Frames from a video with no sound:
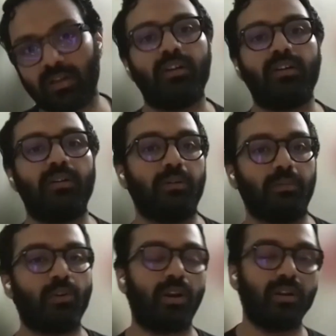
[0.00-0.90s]

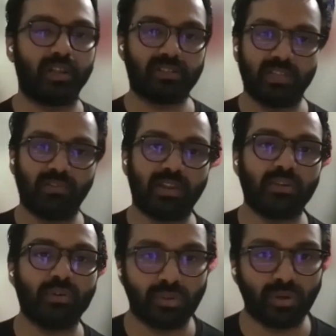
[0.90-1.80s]
got in touch. They were
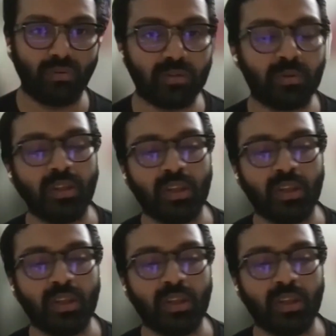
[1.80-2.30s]
like, oh, you know what?